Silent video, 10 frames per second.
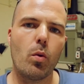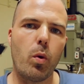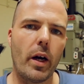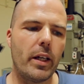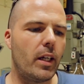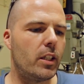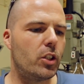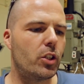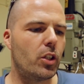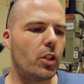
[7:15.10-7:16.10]
Why
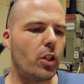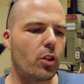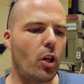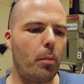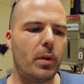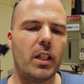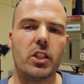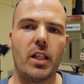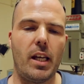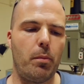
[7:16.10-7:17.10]
is your
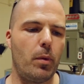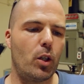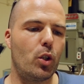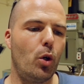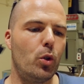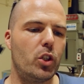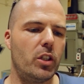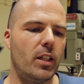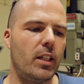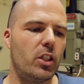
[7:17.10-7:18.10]
company's name
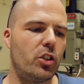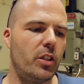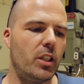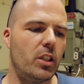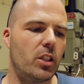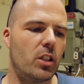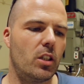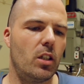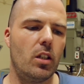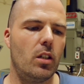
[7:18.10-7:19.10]
Cogent Industries?
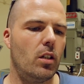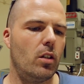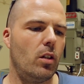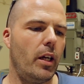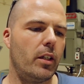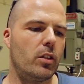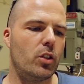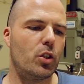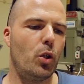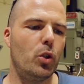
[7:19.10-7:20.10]
Like,
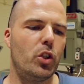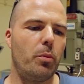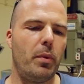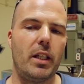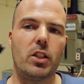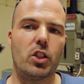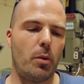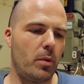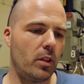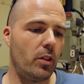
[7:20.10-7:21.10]
does Cogent mean
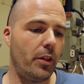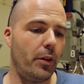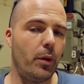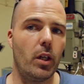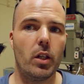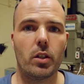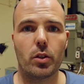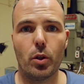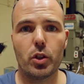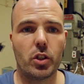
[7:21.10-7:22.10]
something to you?
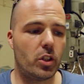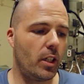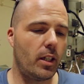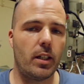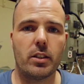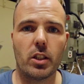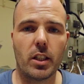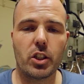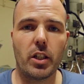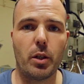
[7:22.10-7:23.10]
Cogent's it's a
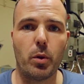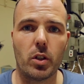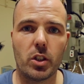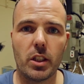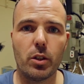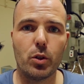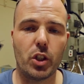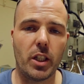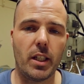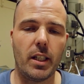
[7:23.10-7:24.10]
dictionary word,
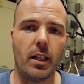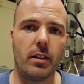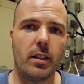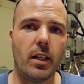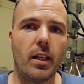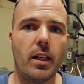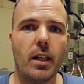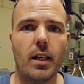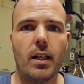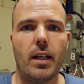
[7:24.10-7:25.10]
C-O-G-E-N-T.
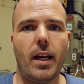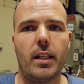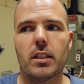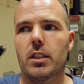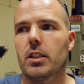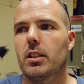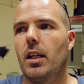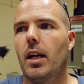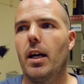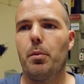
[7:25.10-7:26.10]
It
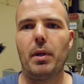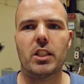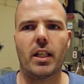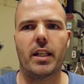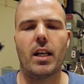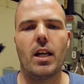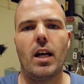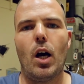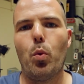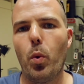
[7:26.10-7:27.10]
means like
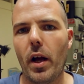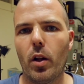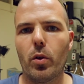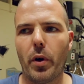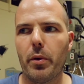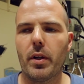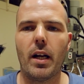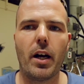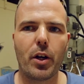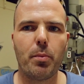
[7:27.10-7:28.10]
a well-rounded
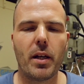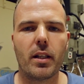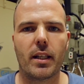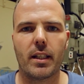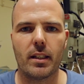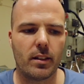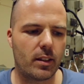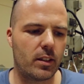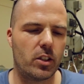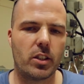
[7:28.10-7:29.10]
argument, like
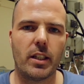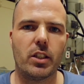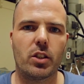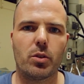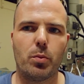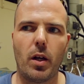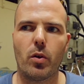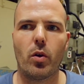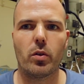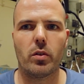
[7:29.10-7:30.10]
a concise,
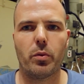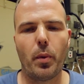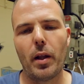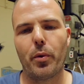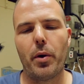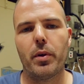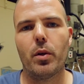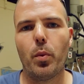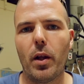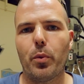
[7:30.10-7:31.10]

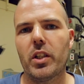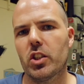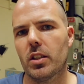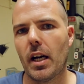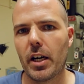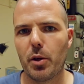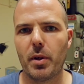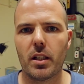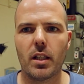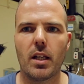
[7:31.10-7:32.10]
well-rounded, well-reasoned
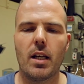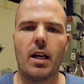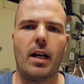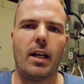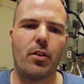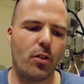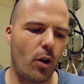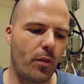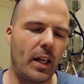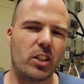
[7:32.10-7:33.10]
argument. And I
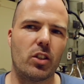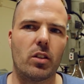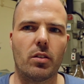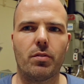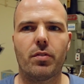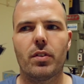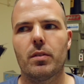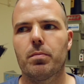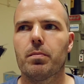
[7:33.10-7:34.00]
thought that sort of,